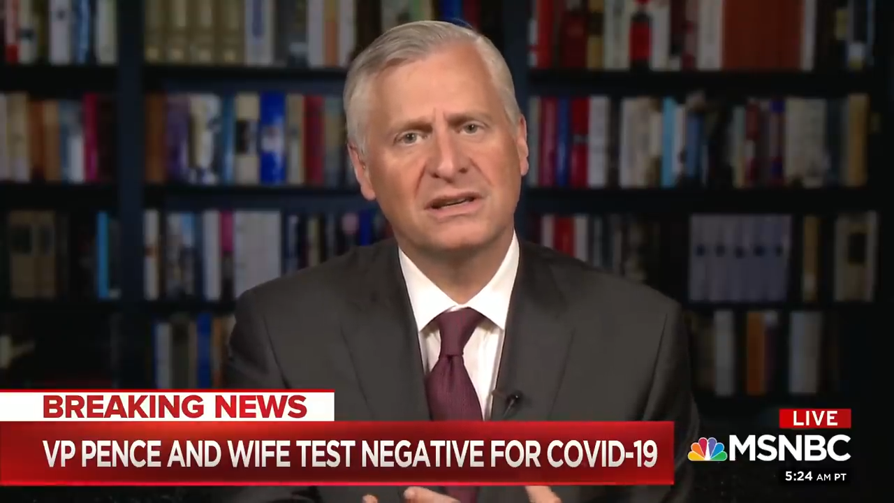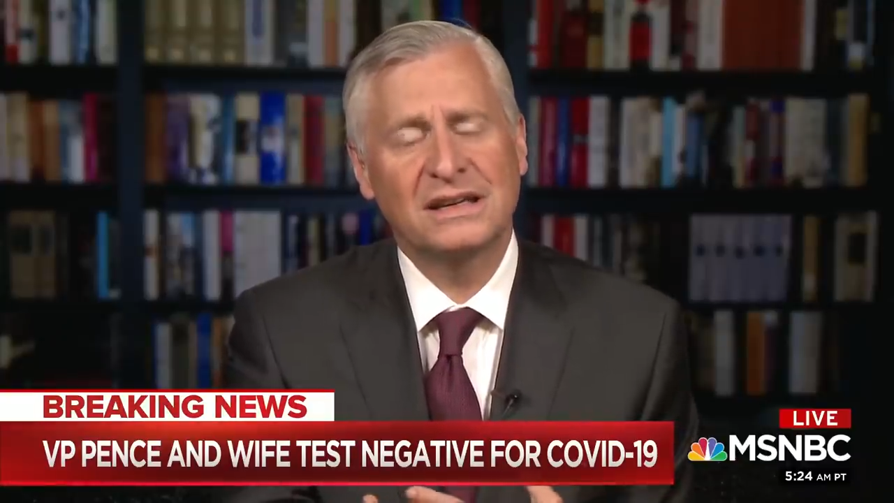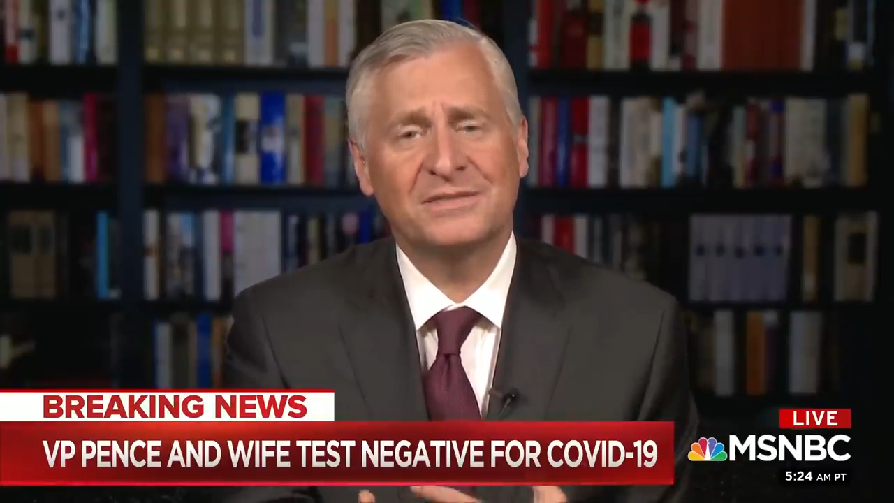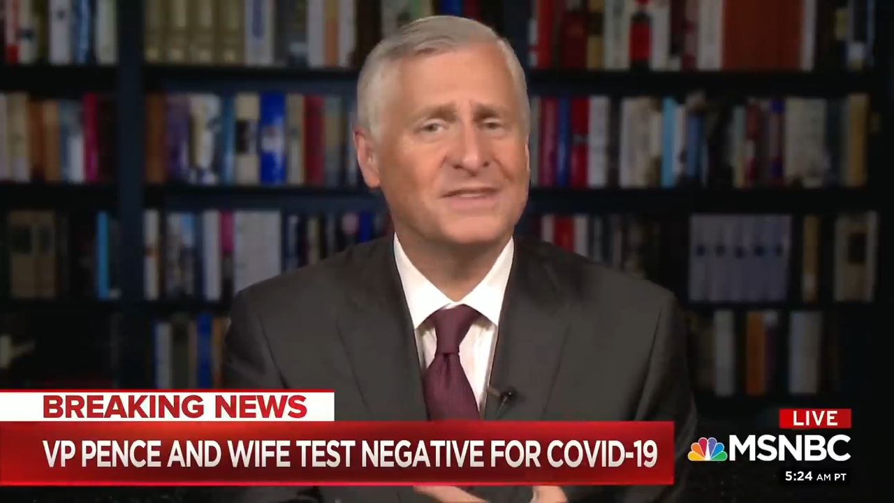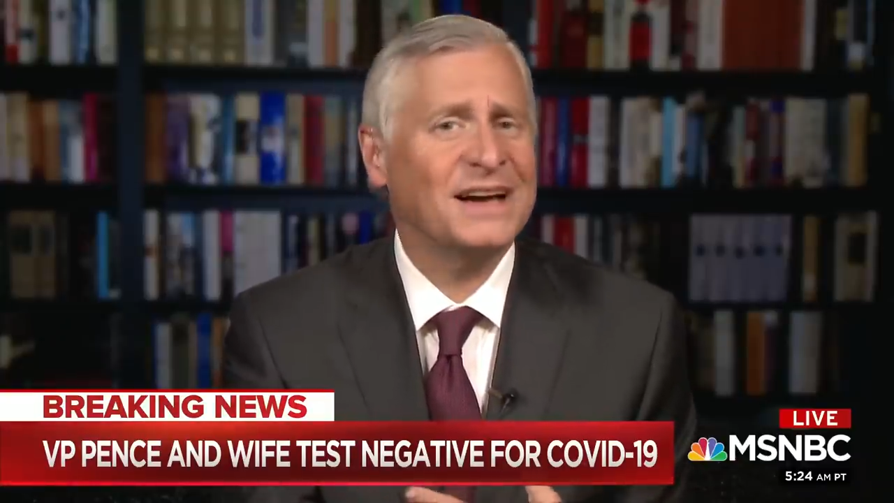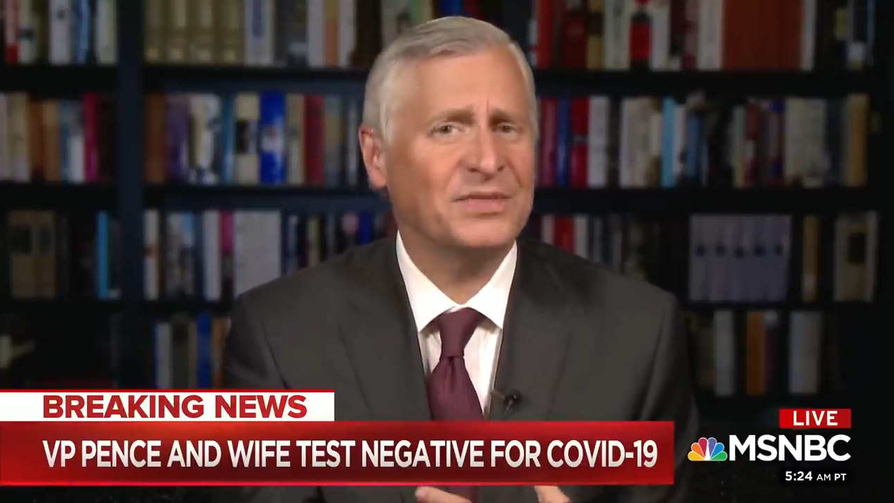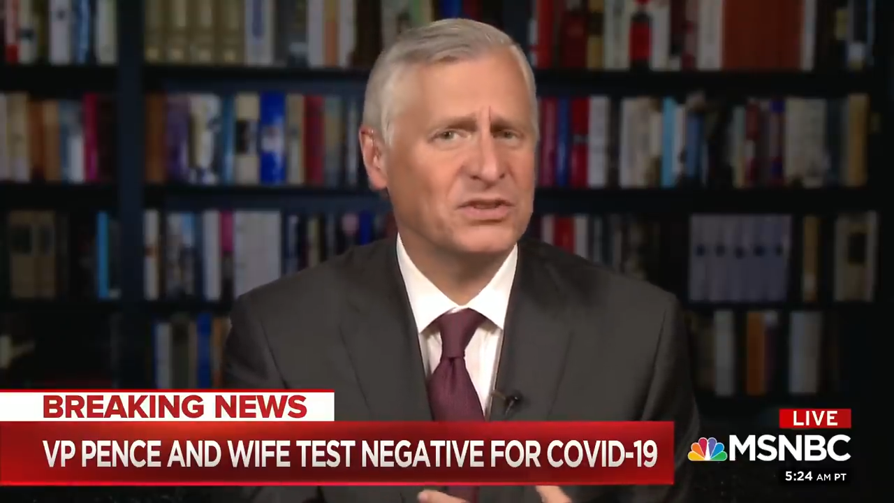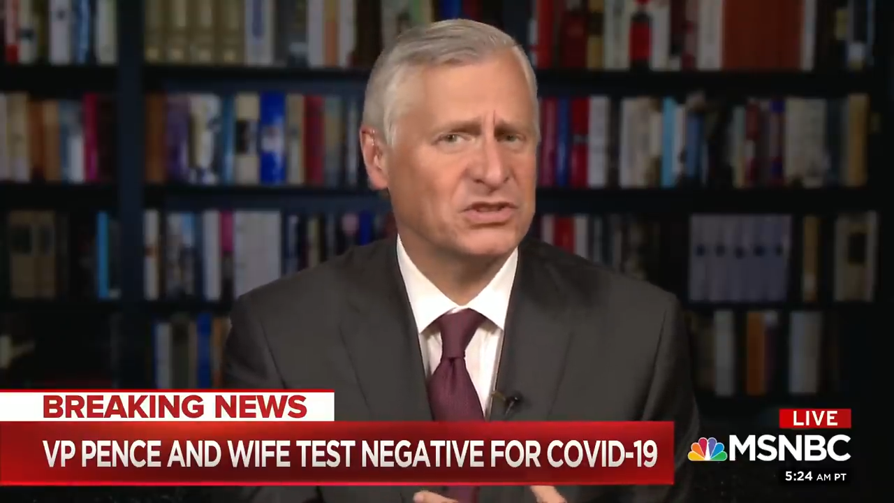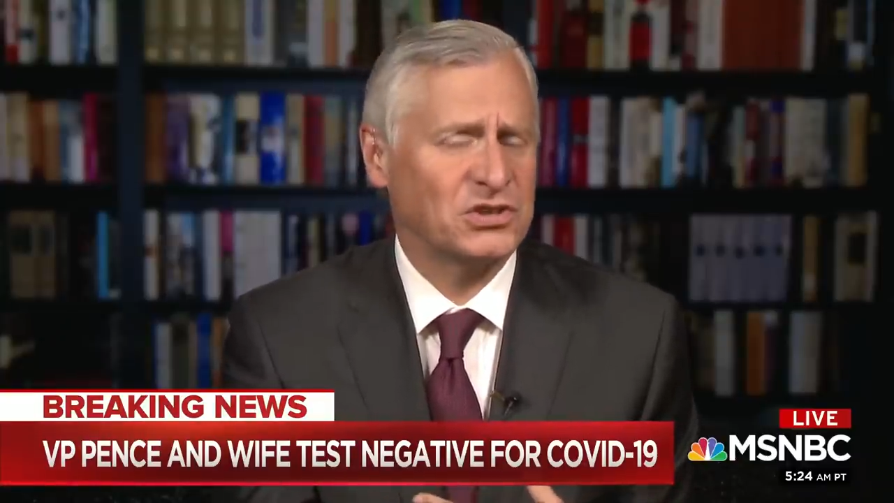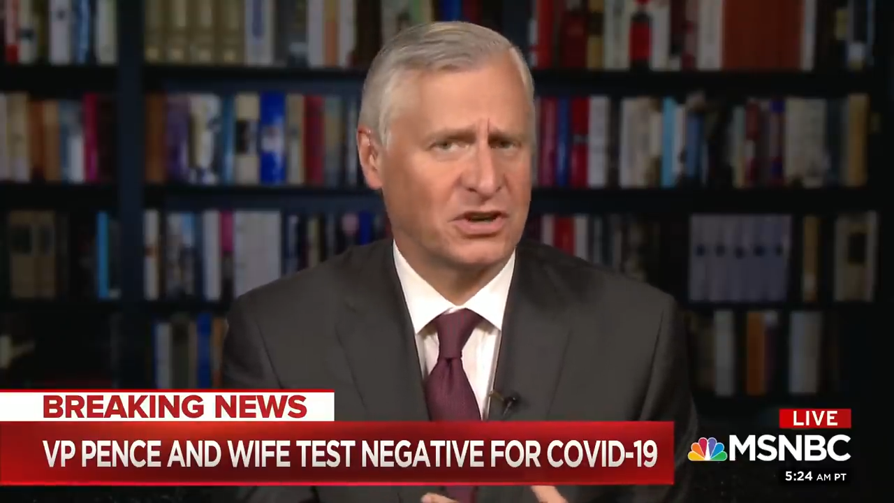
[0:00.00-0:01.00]
if not
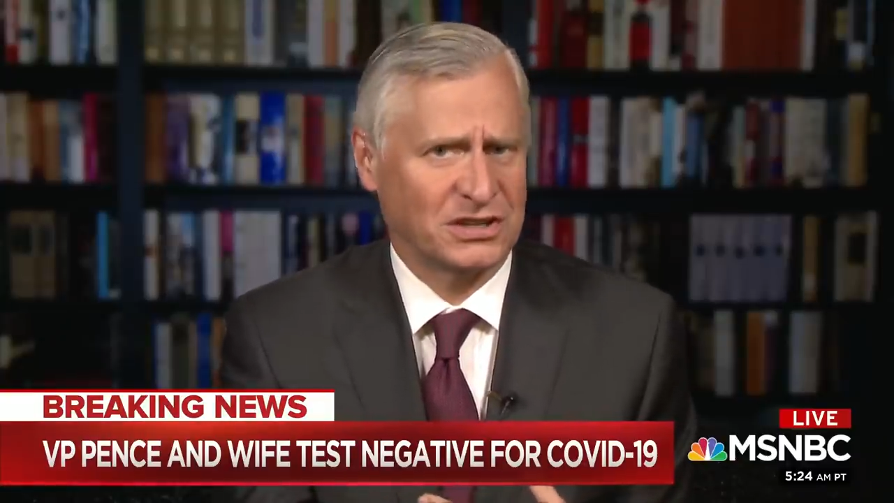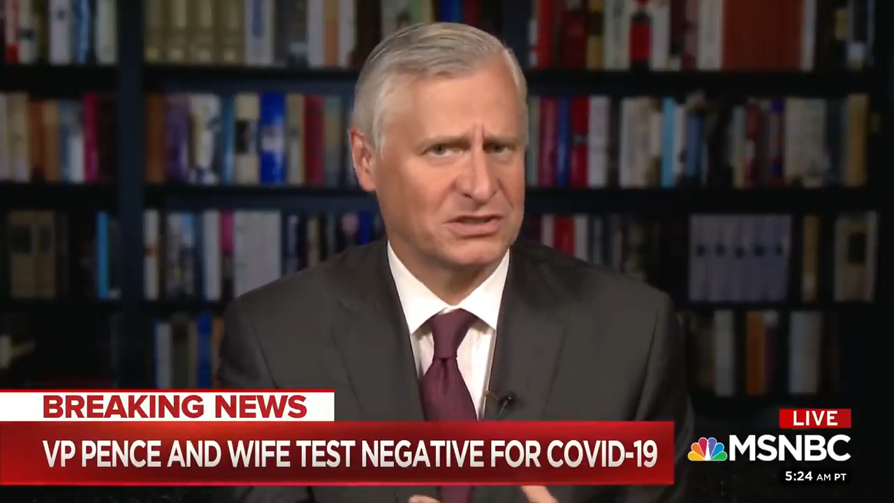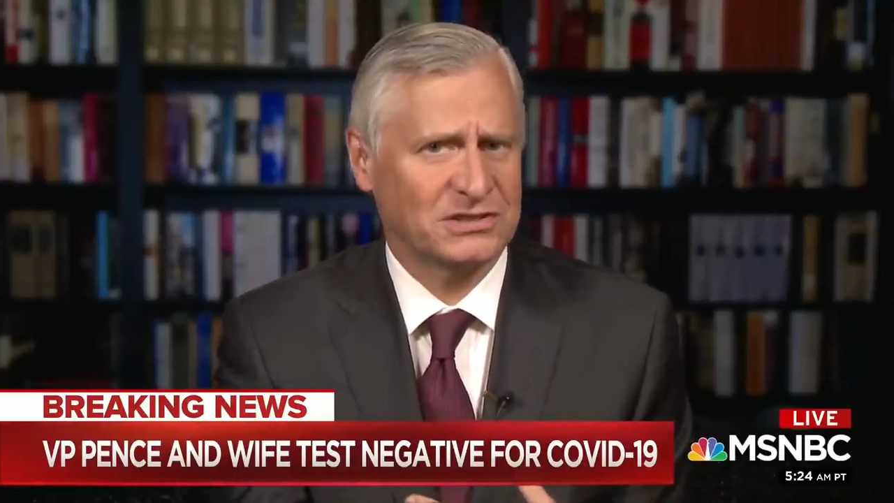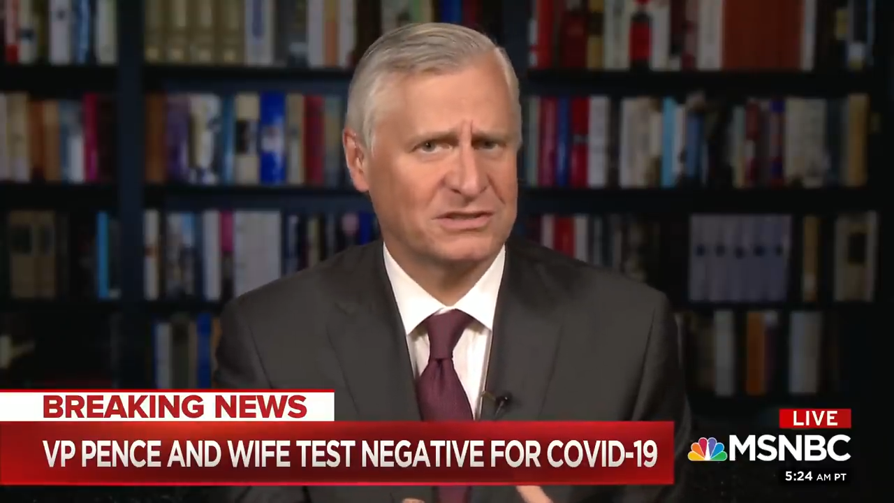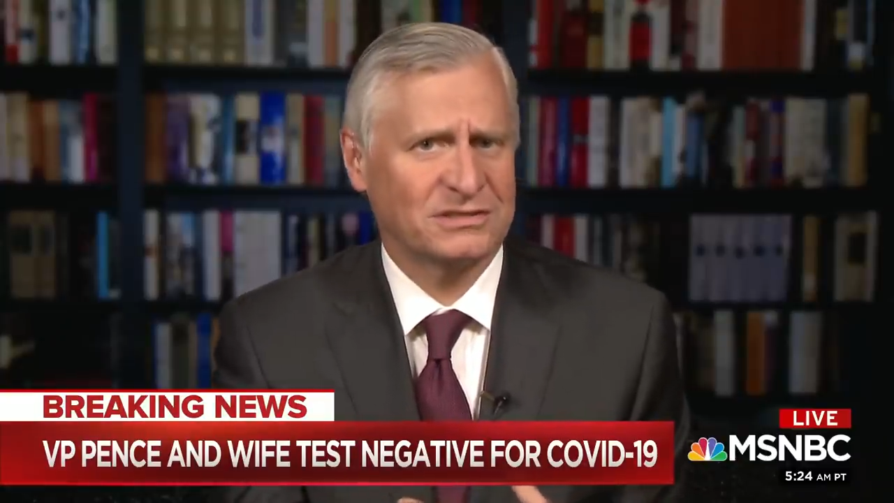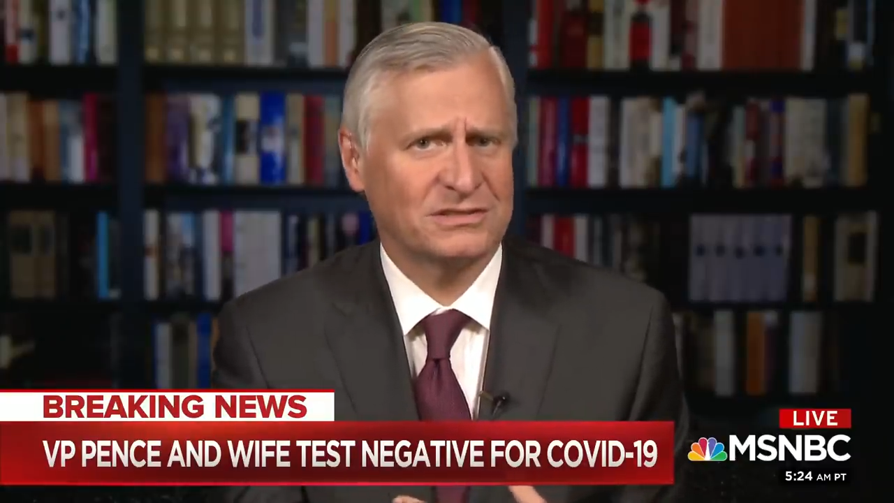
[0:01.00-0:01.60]
the starkest